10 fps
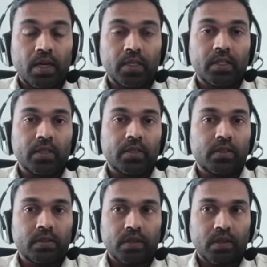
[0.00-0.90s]
it
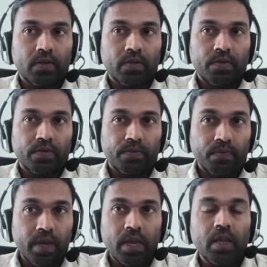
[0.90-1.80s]
is
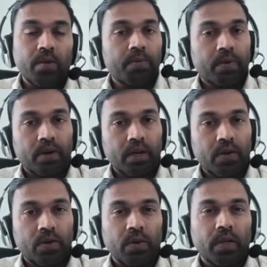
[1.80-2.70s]
very
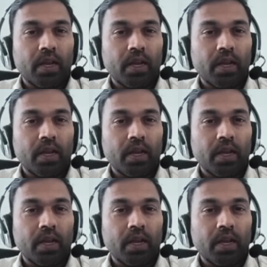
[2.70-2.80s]
important to